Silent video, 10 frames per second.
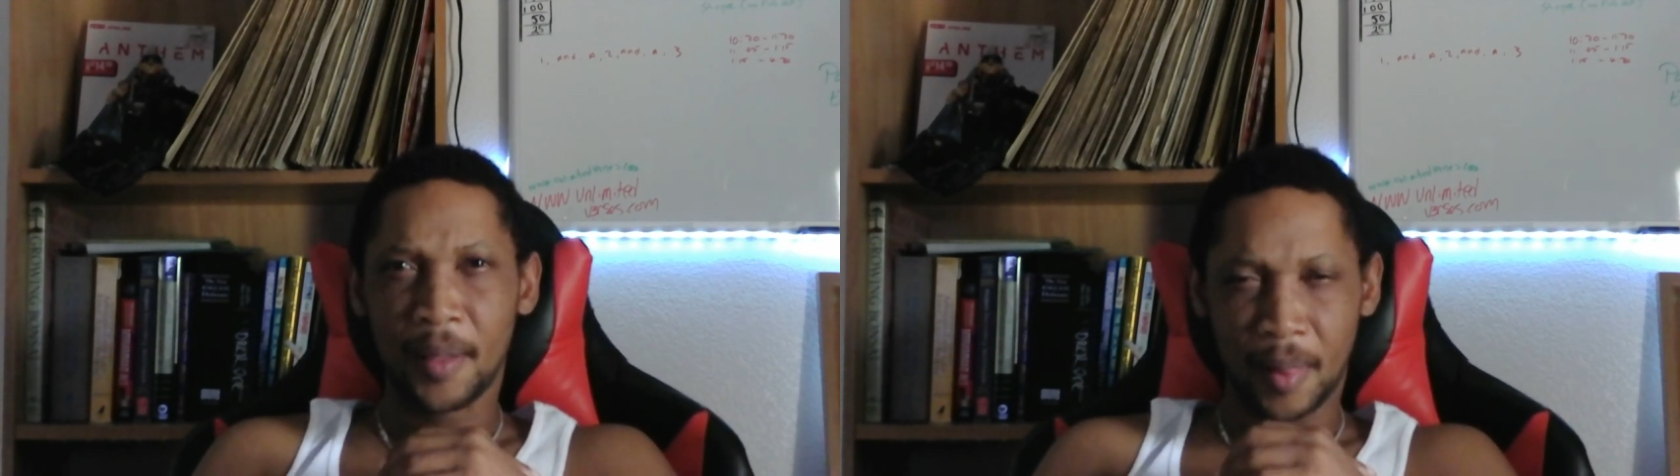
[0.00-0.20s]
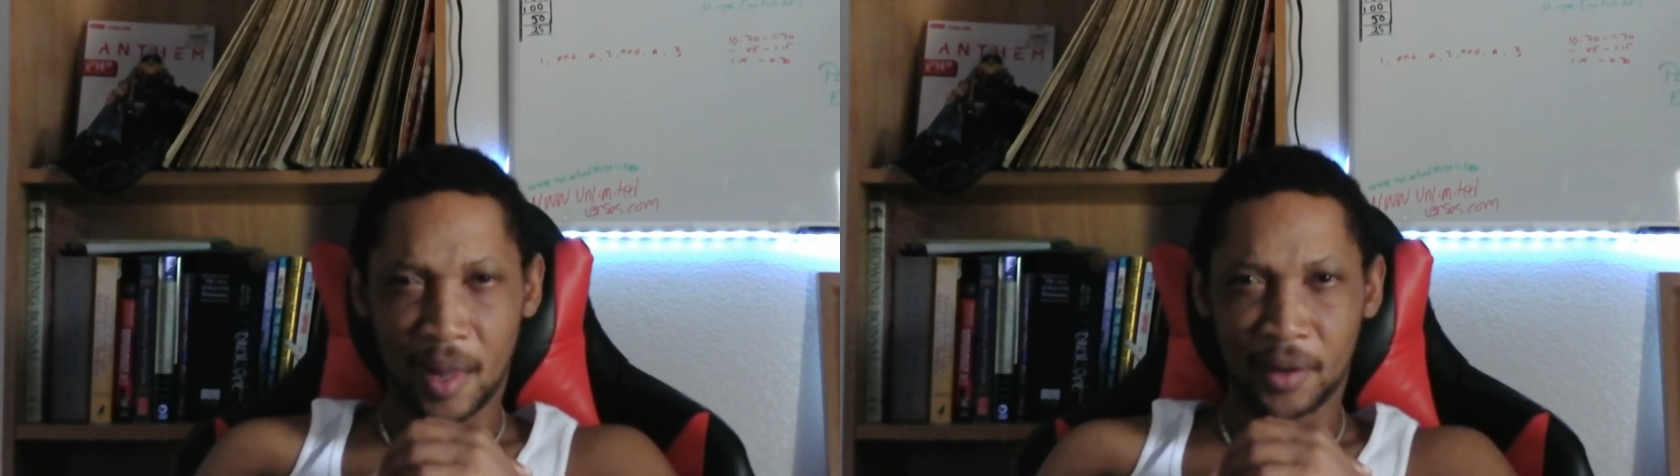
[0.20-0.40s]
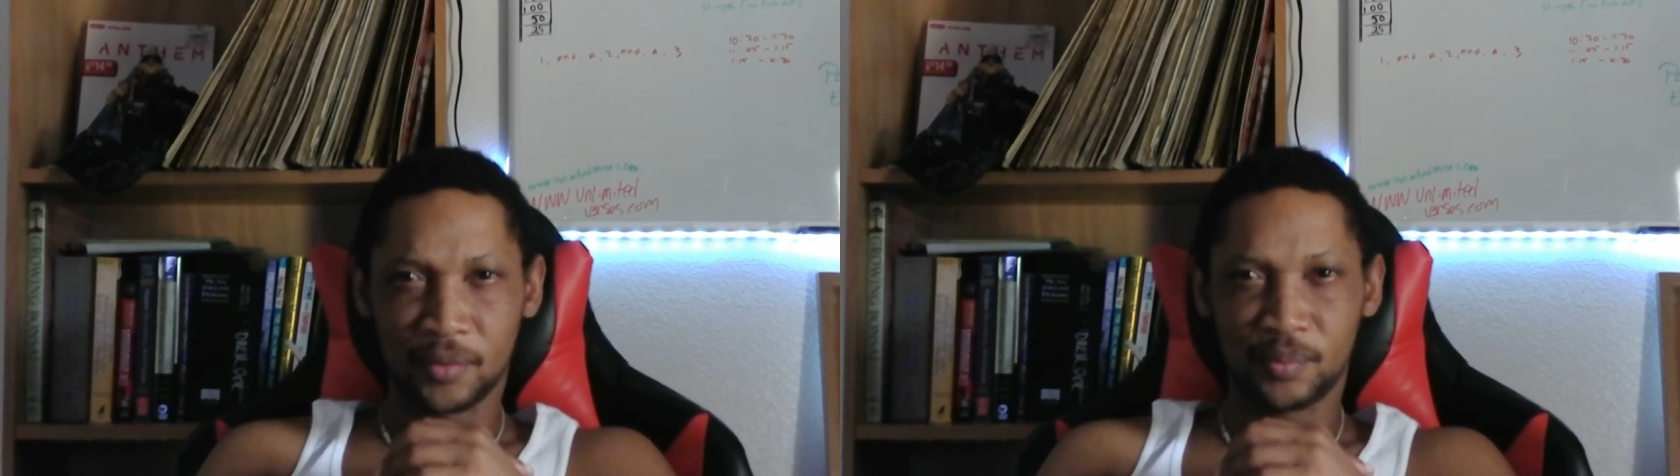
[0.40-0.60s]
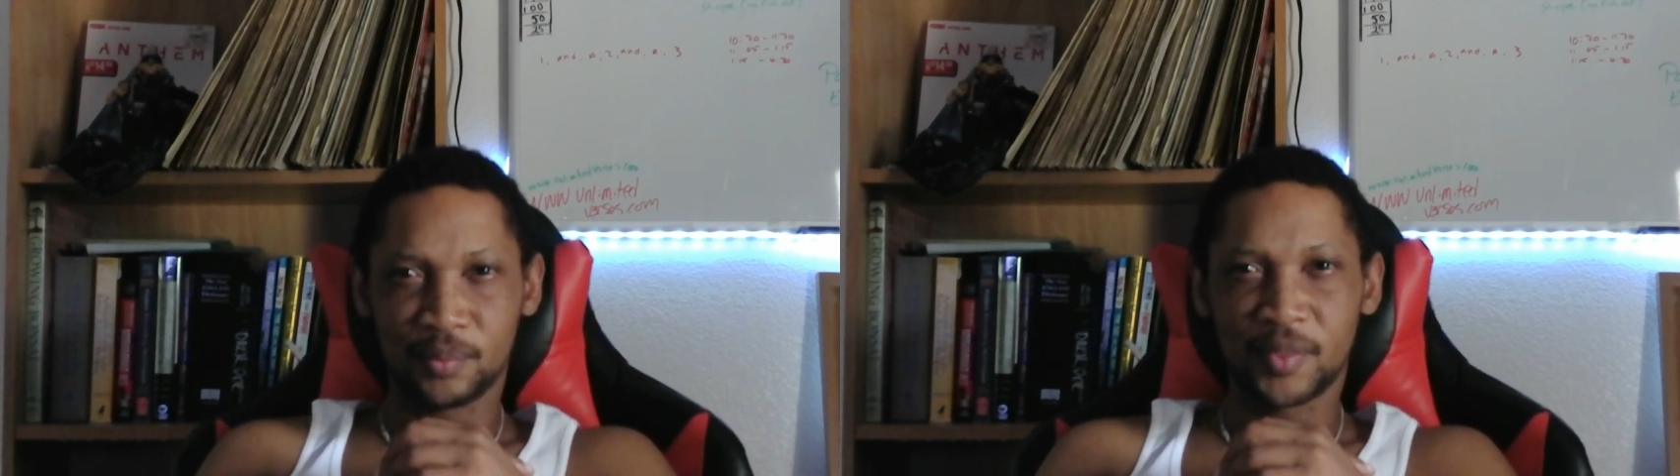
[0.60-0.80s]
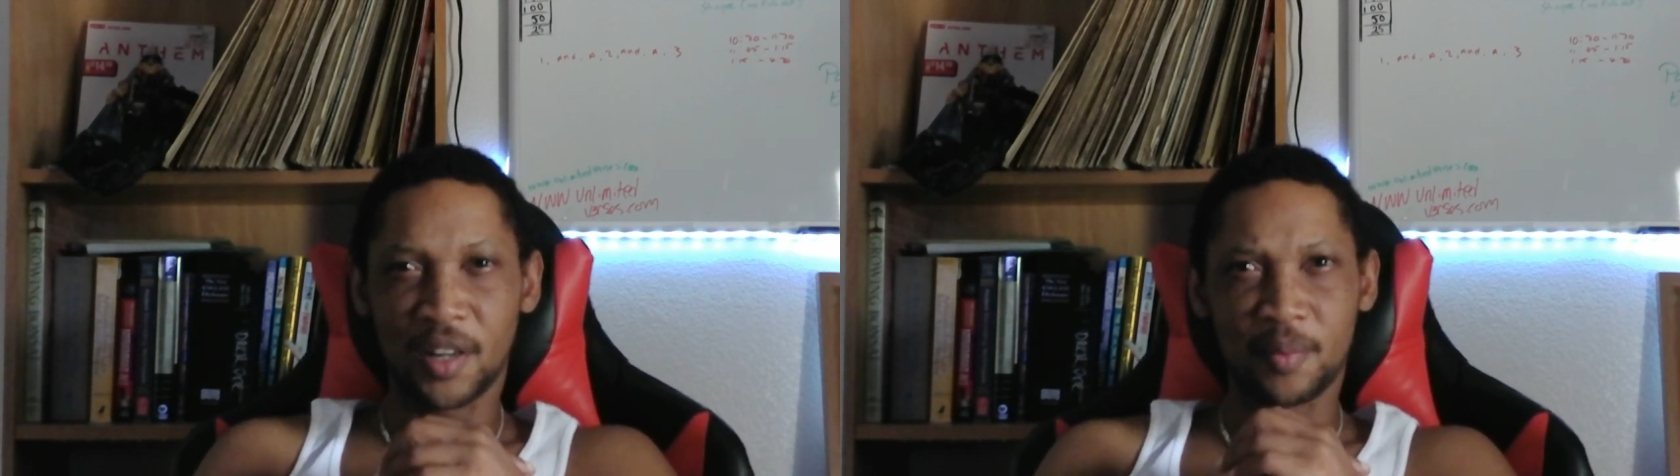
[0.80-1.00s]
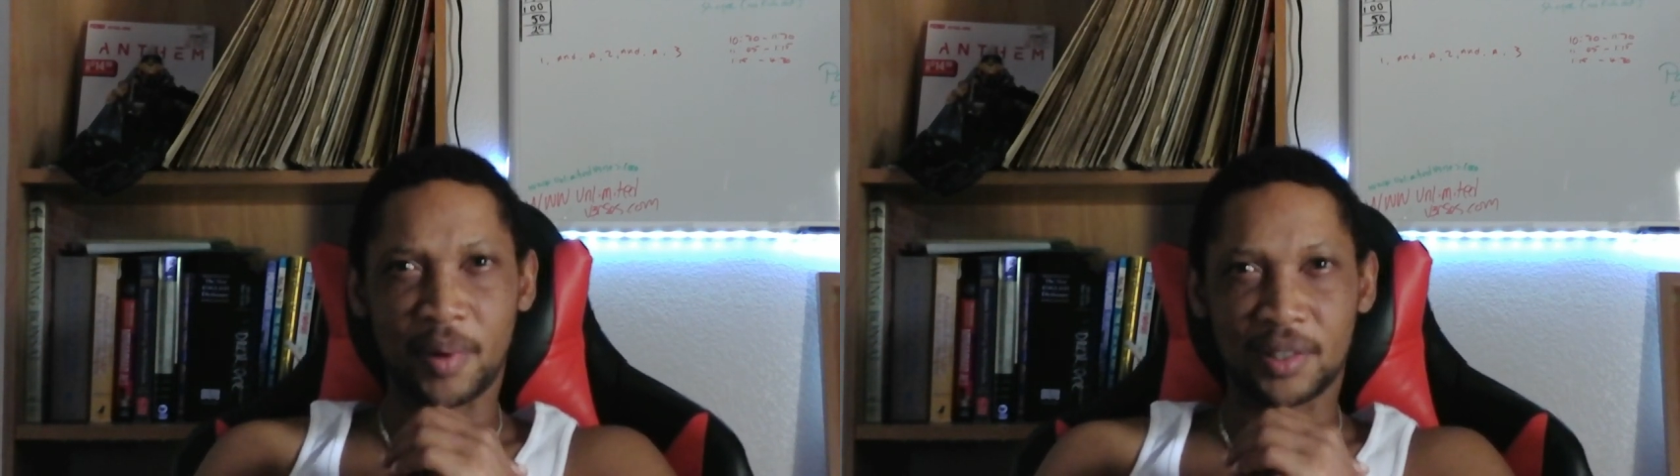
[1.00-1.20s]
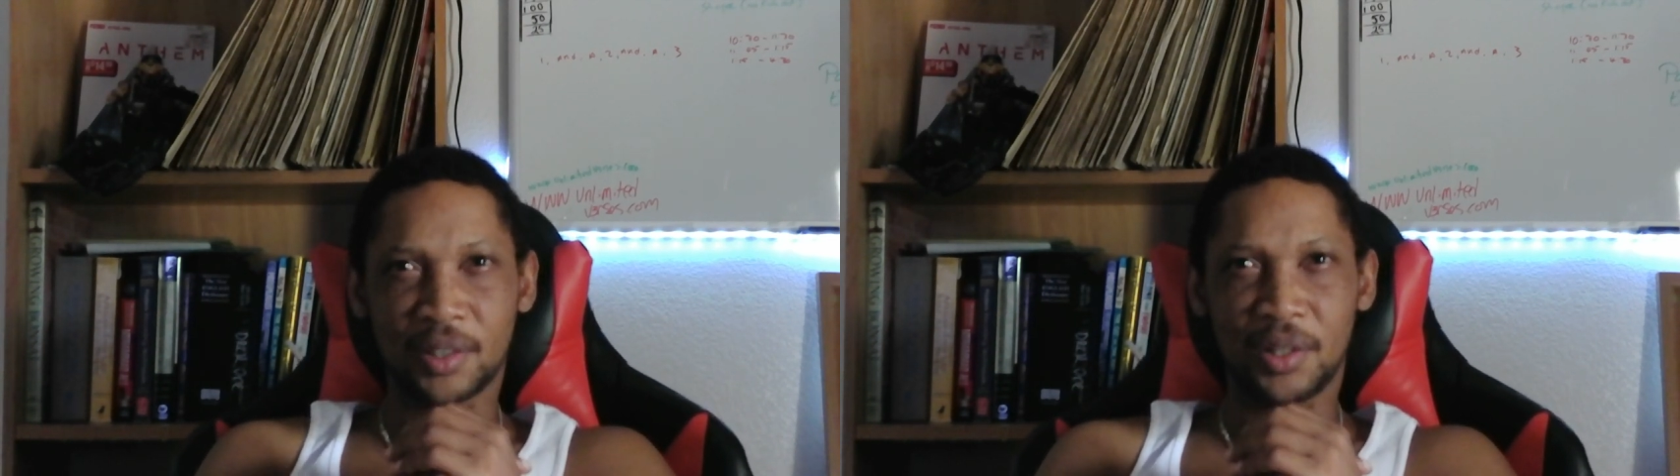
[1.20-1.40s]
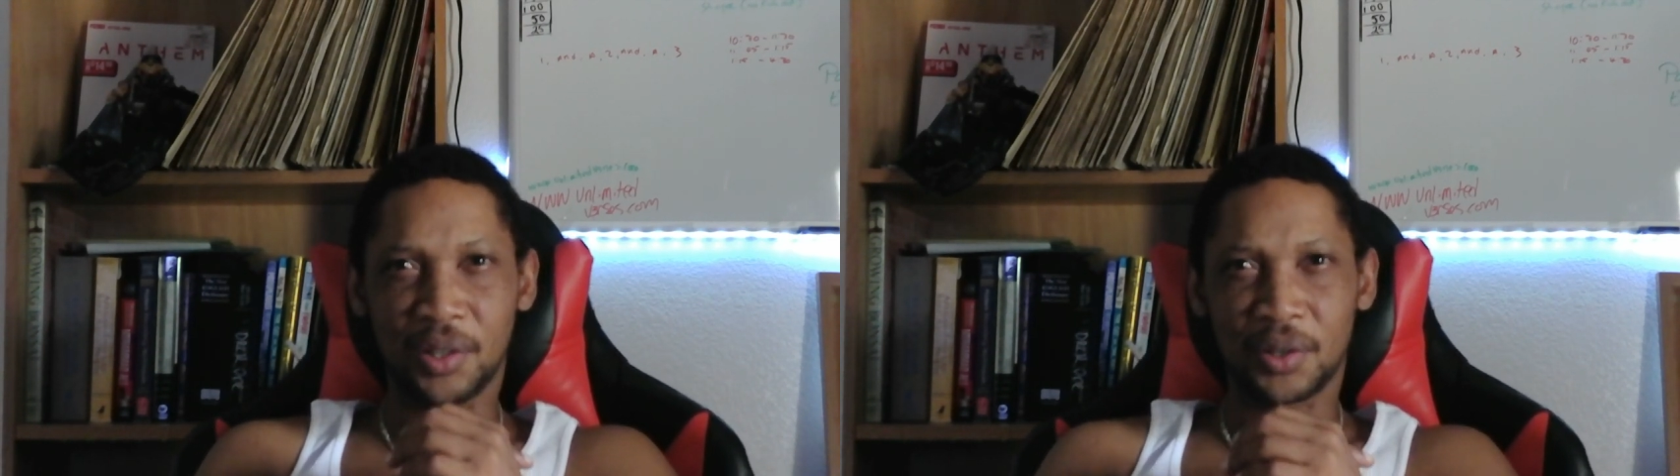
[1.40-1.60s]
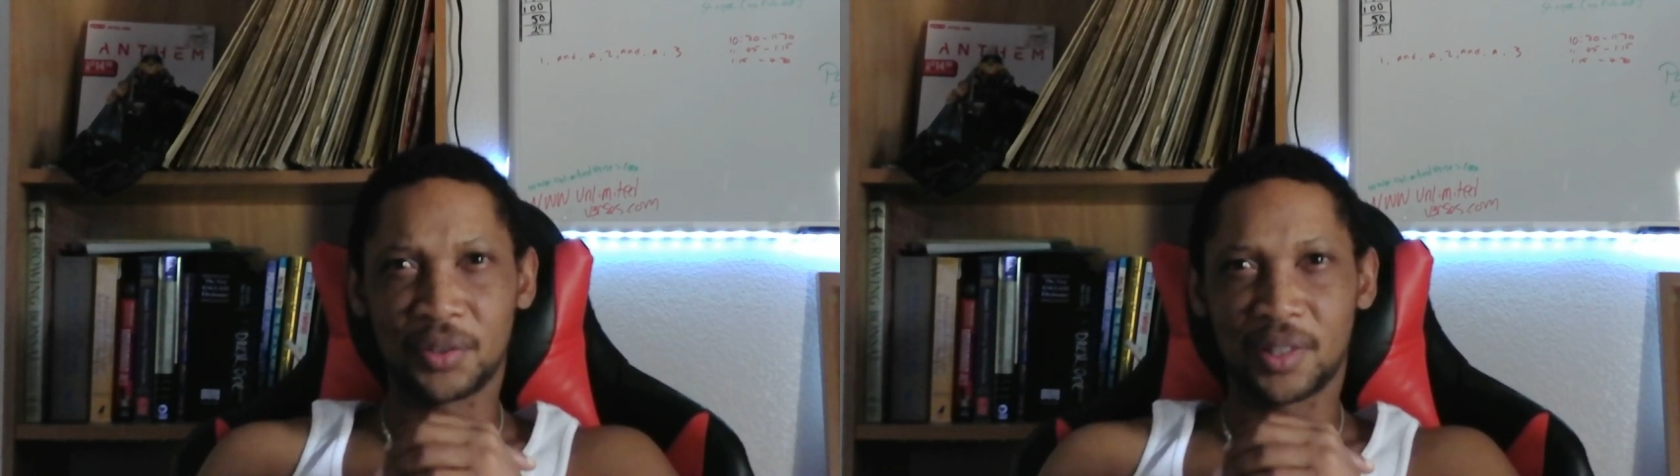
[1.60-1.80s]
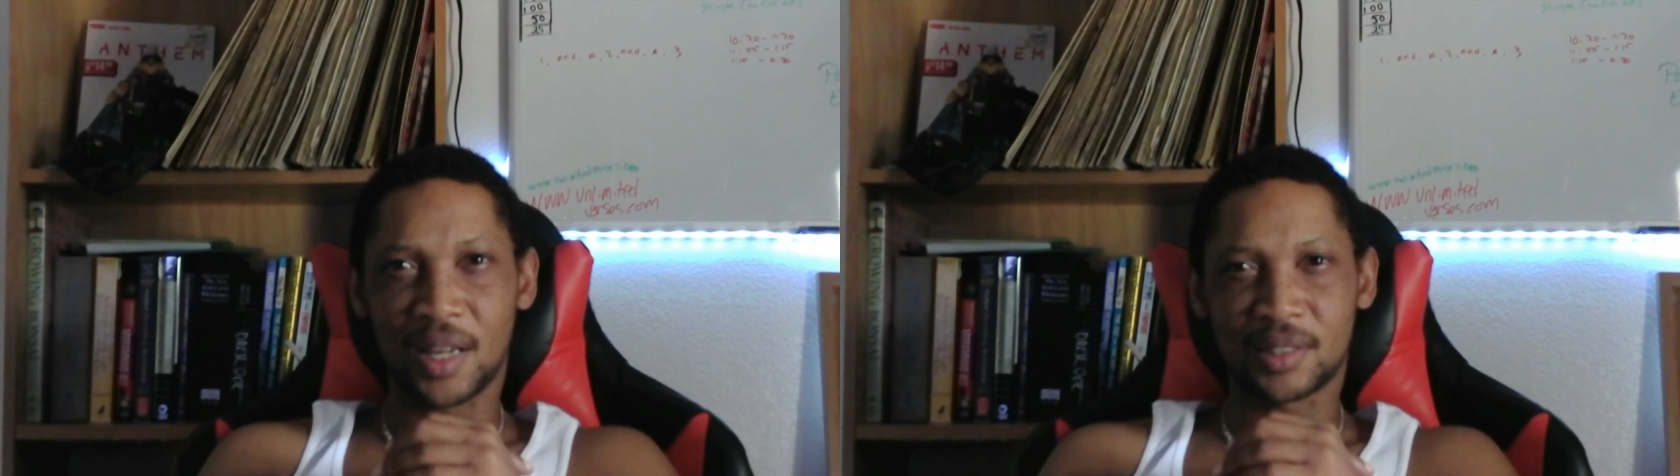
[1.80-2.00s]
Like, everybody's gonna know
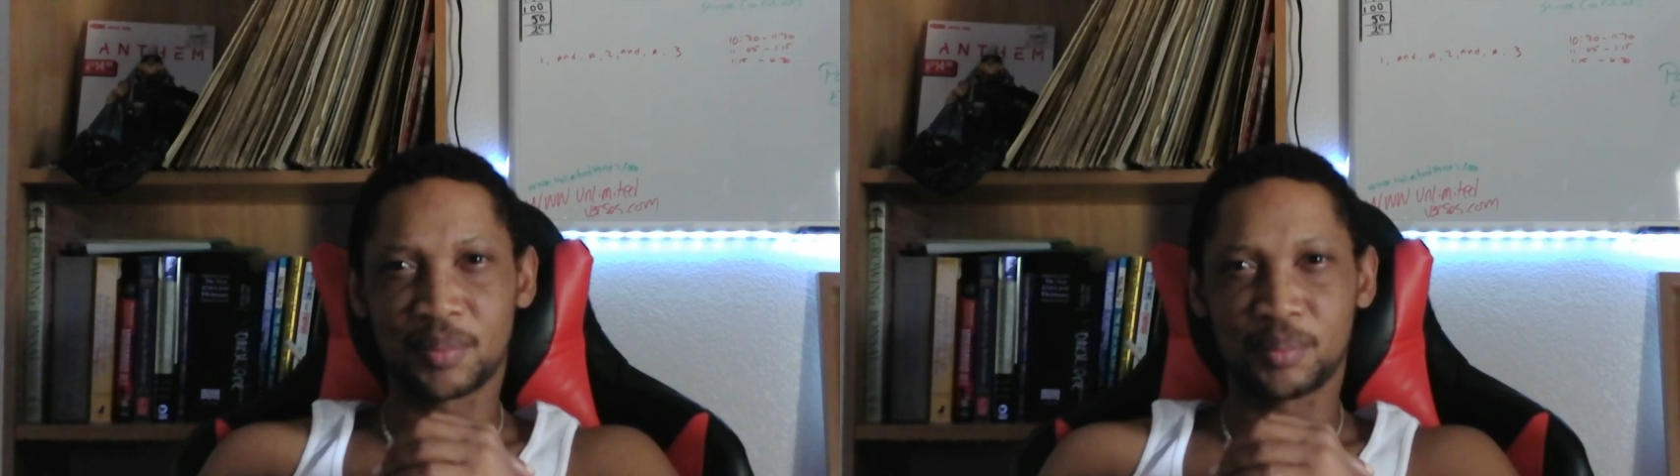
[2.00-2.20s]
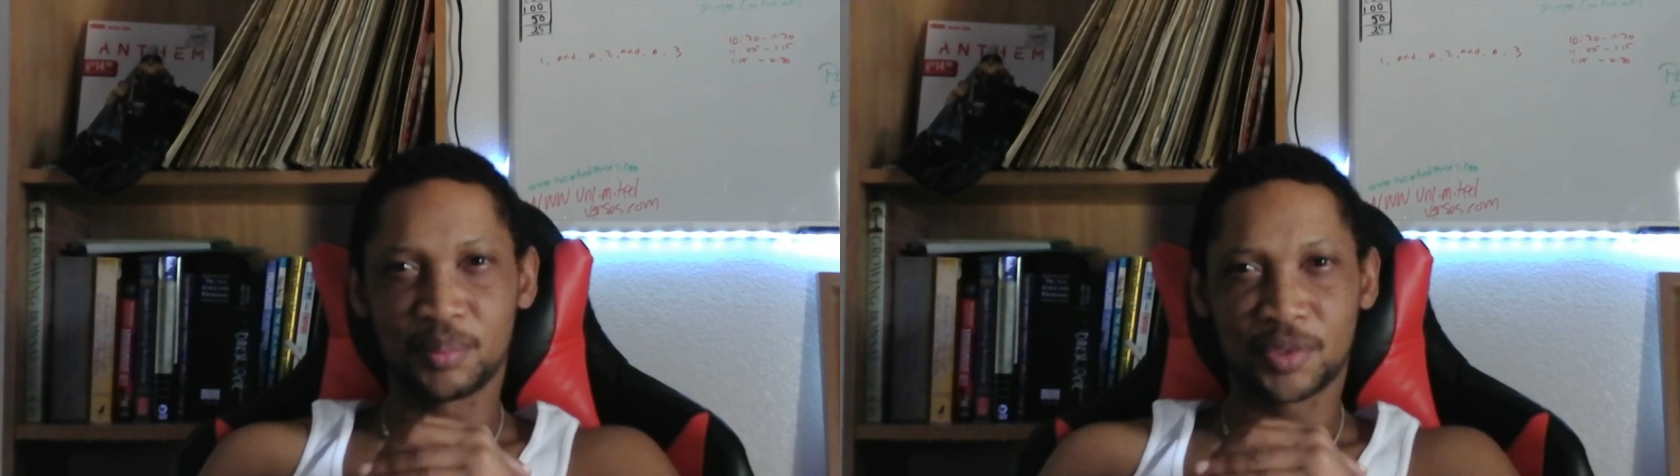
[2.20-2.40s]
you got some